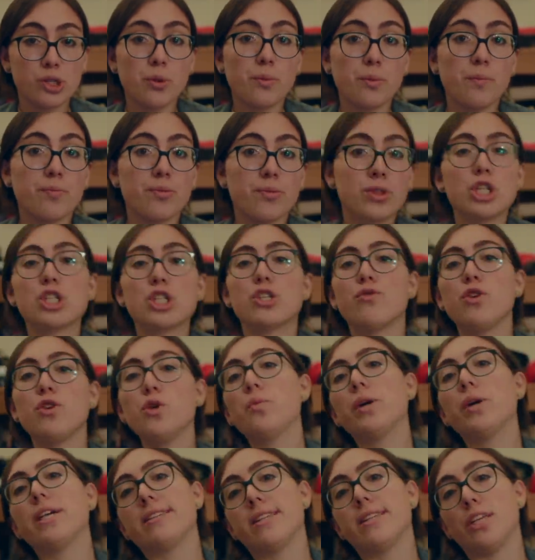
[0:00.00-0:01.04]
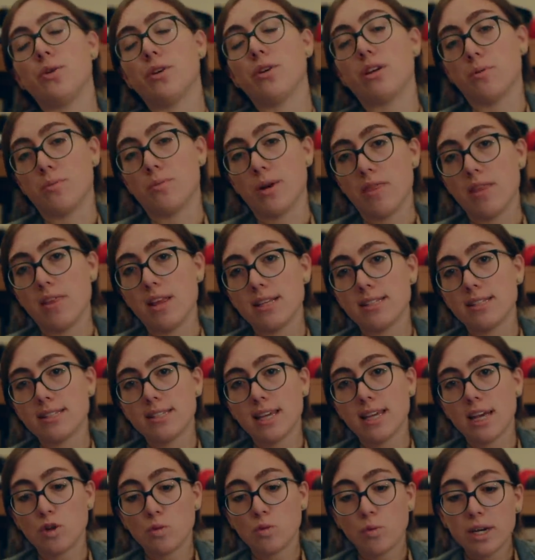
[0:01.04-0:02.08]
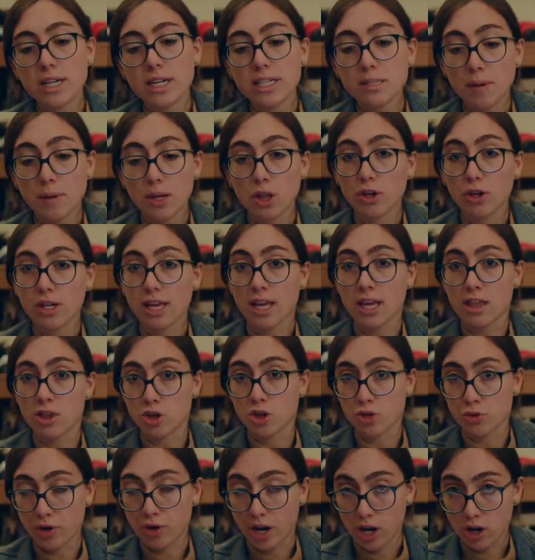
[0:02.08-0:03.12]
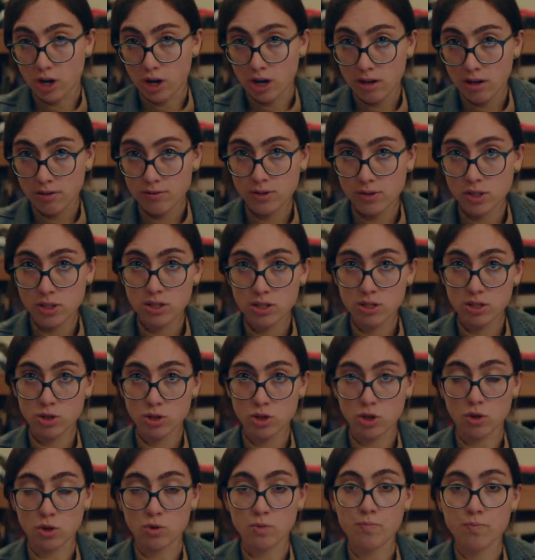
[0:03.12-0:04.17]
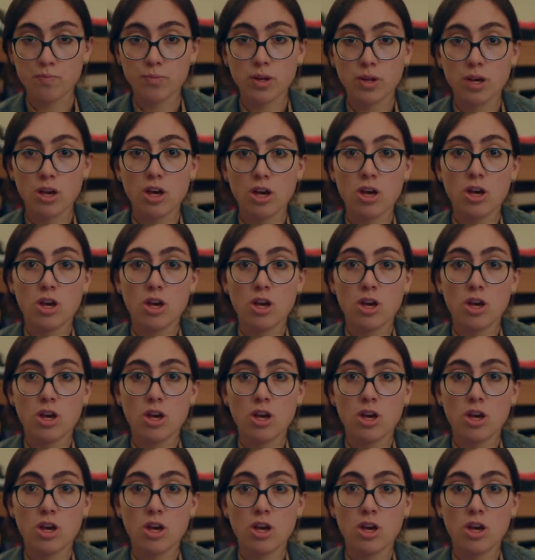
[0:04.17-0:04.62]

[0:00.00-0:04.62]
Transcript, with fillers: So there's a few ways that you can run this, and one is by looking at the trade-offs. So